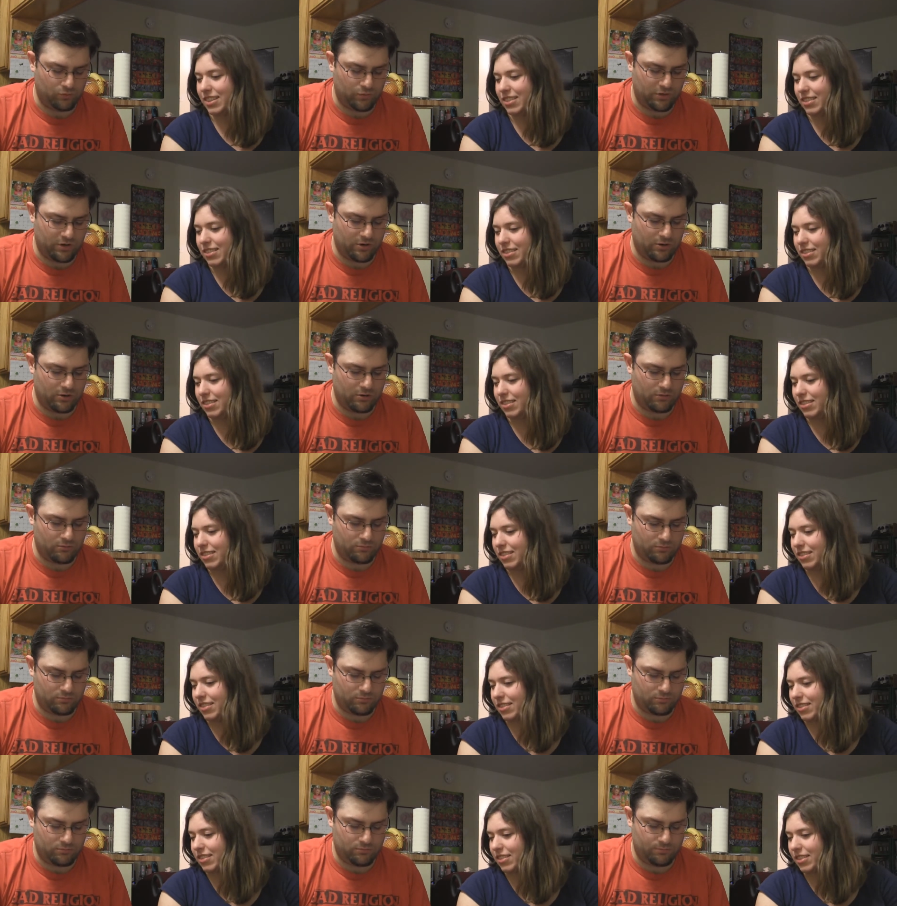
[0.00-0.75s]
Speaker 1: What are
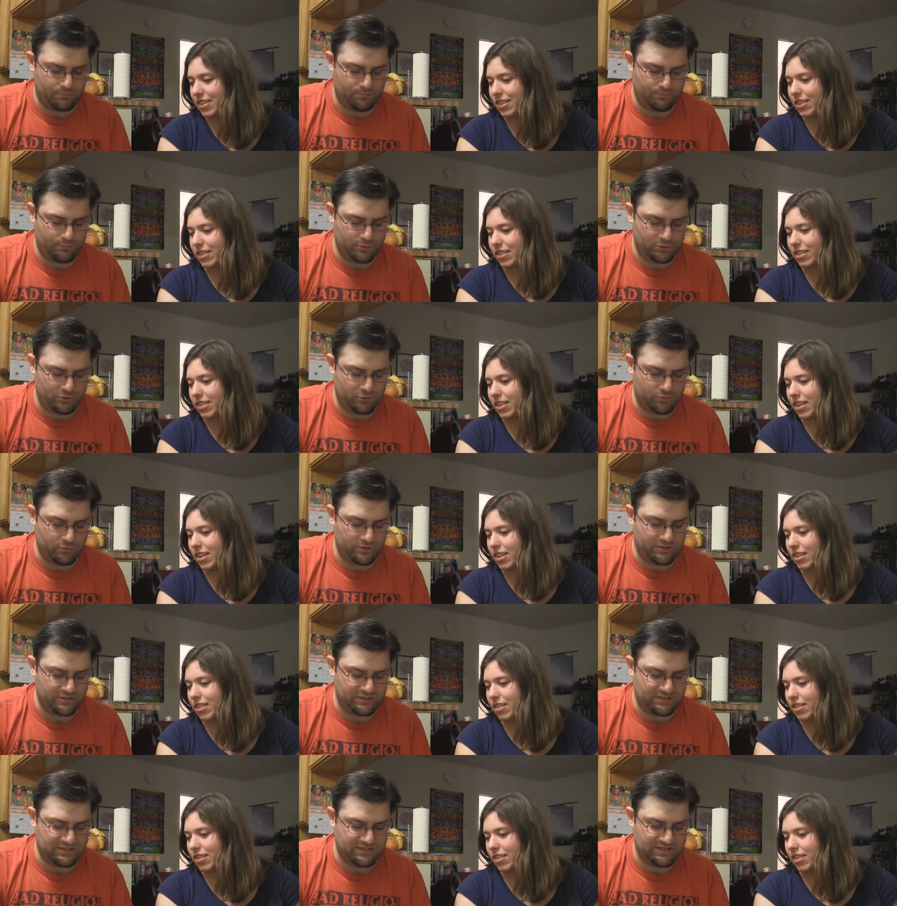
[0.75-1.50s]
put
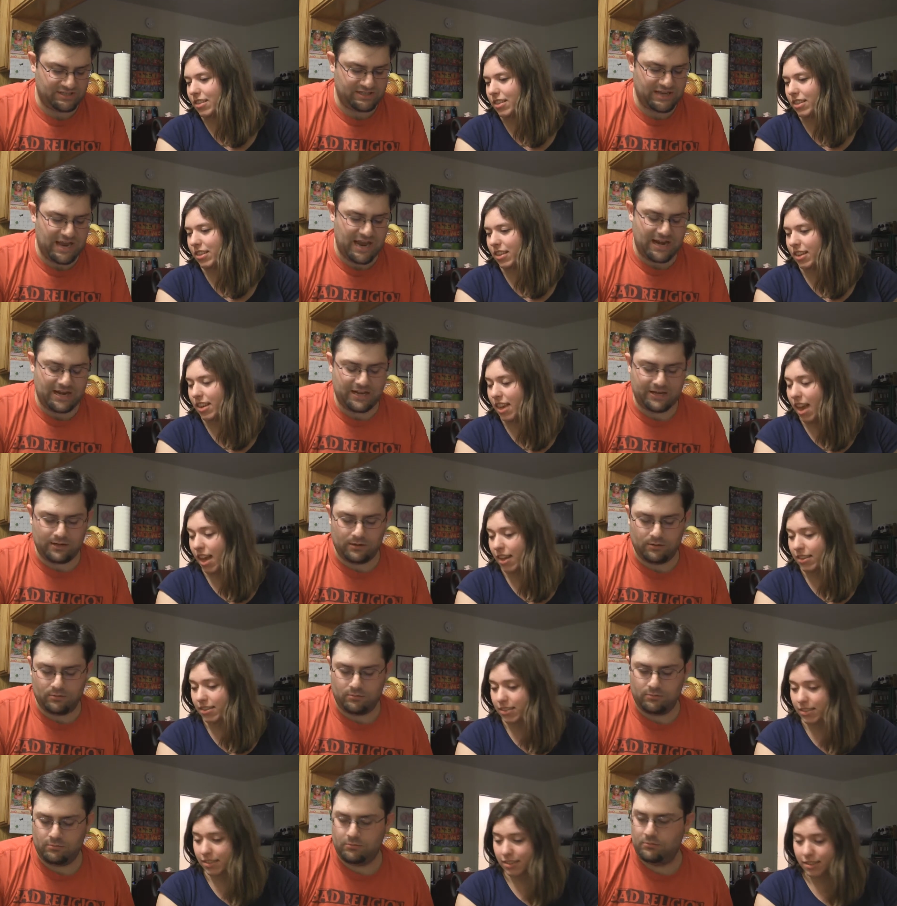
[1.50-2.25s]
you on
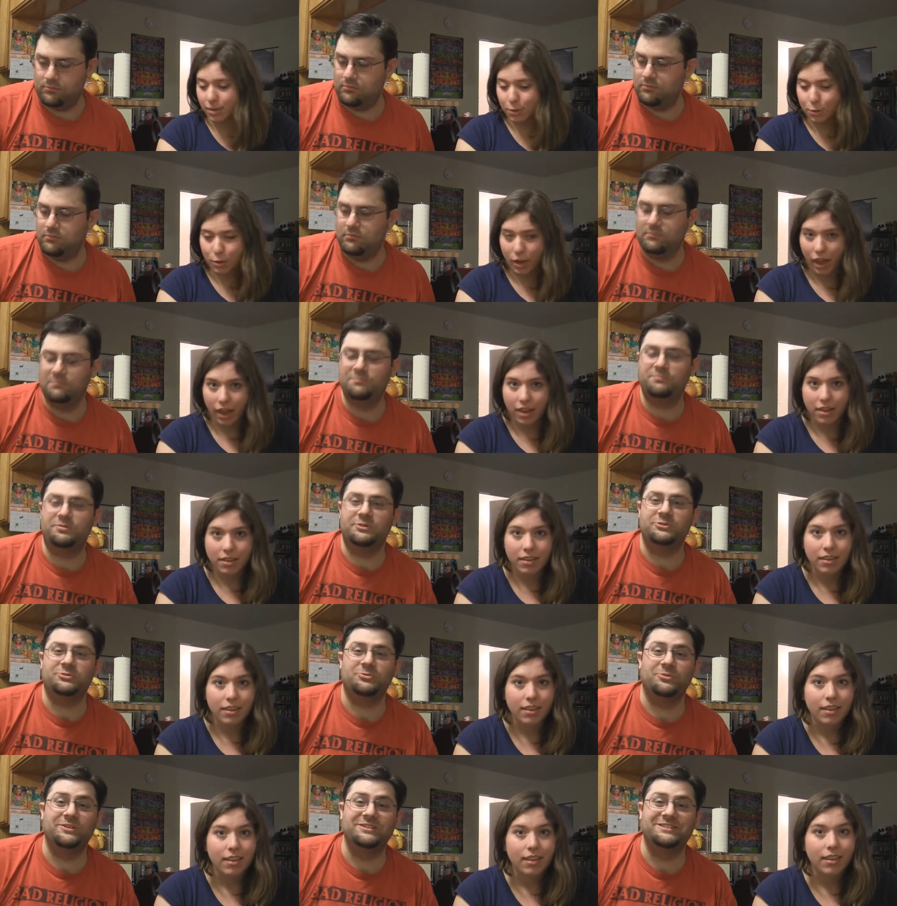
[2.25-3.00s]
silent? Yes, do that.
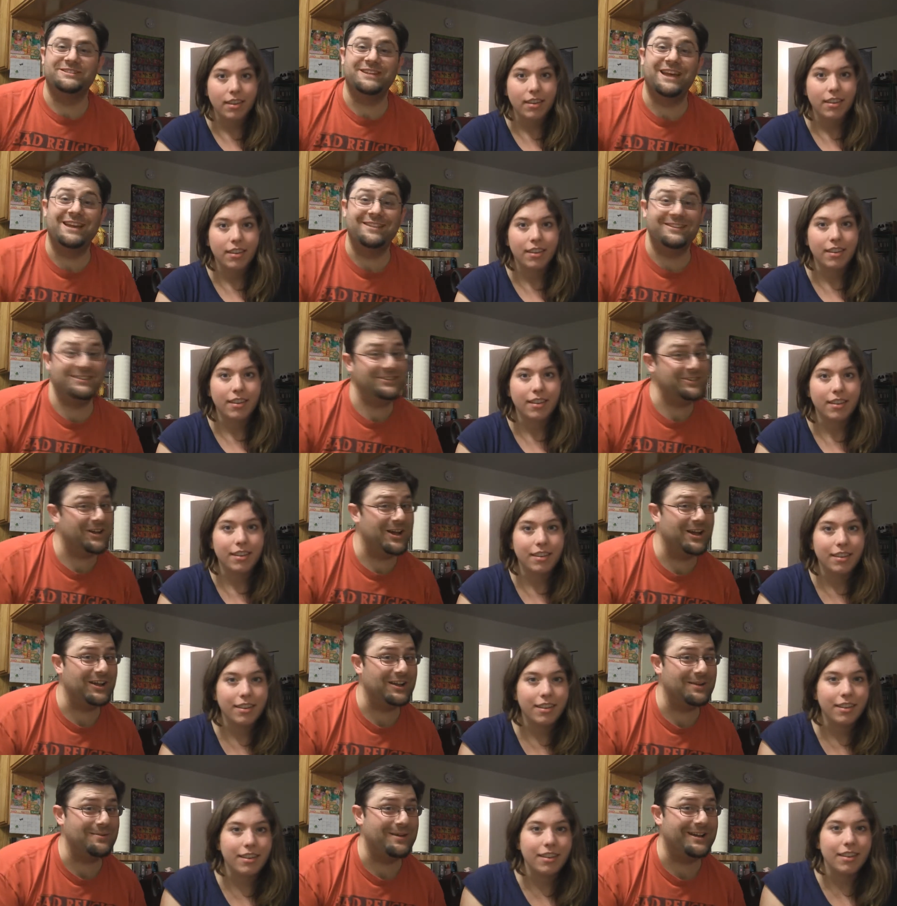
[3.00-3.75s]
Put you on silent.
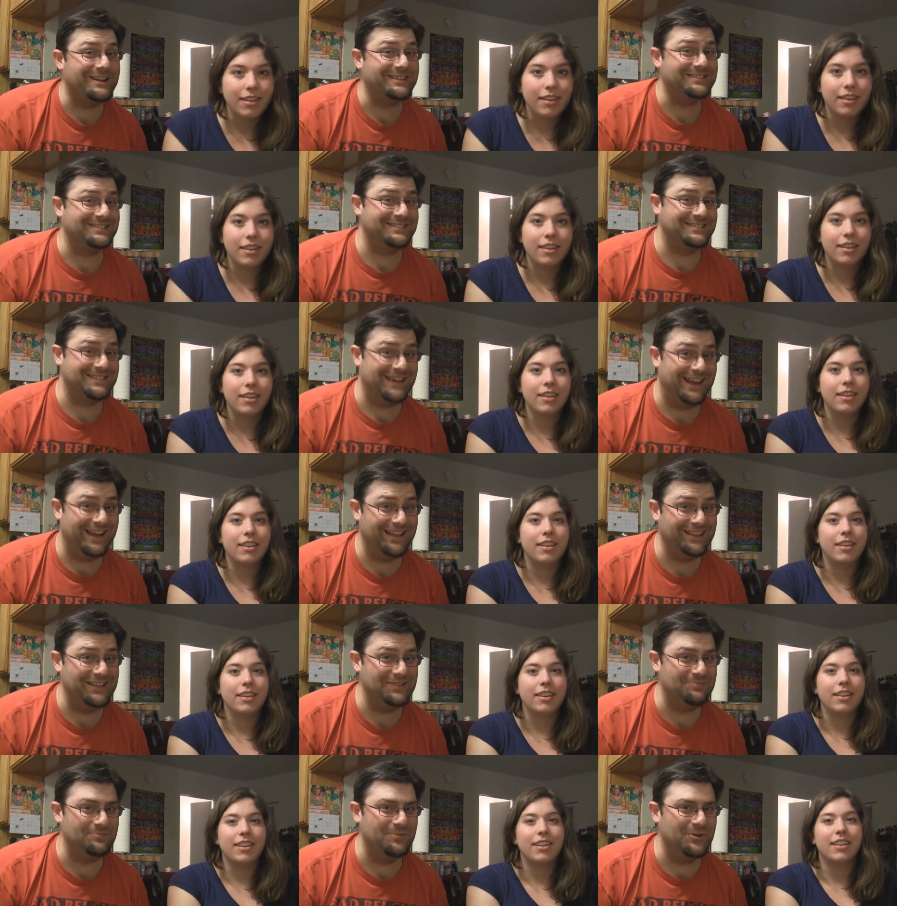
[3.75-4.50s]
Talking about a
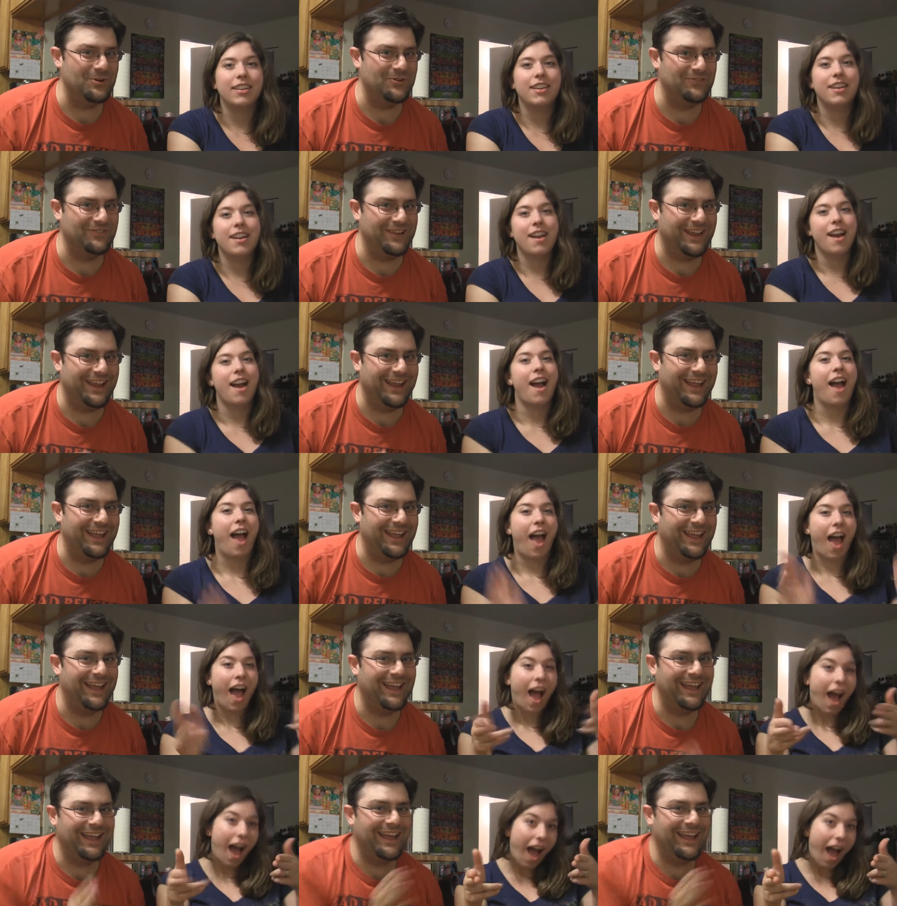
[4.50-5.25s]
silent movie.